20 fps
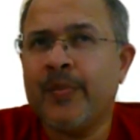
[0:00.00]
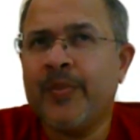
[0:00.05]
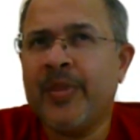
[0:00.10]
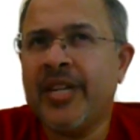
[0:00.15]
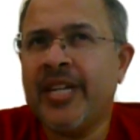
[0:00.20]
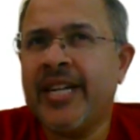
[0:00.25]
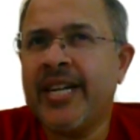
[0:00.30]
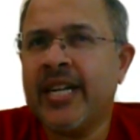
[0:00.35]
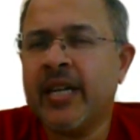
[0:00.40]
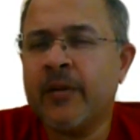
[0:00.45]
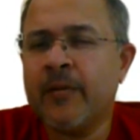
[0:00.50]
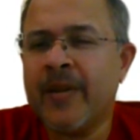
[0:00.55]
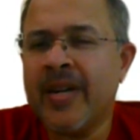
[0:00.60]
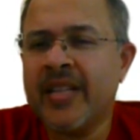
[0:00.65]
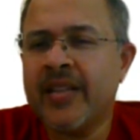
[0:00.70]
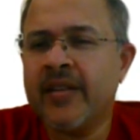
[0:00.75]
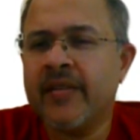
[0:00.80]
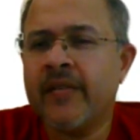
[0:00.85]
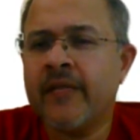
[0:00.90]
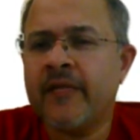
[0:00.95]
predict
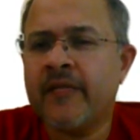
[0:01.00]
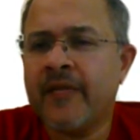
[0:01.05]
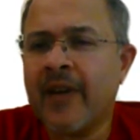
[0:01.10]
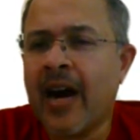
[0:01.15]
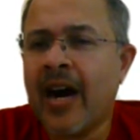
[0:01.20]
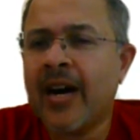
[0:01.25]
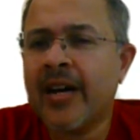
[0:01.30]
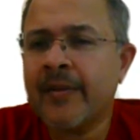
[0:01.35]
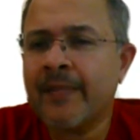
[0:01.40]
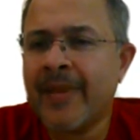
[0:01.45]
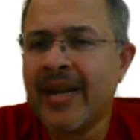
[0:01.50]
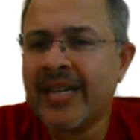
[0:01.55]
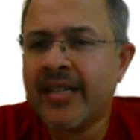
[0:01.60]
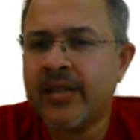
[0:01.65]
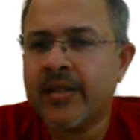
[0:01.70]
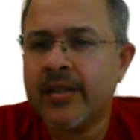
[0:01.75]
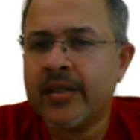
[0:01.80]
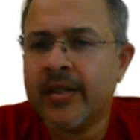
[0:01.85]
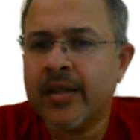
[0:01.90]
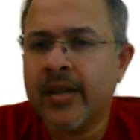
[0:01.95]
weather far
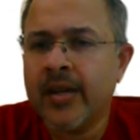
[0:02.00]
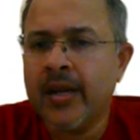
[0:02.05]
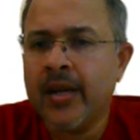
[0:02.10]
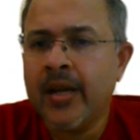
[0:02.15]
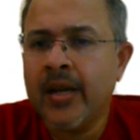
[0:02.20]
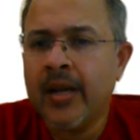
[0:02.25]
better,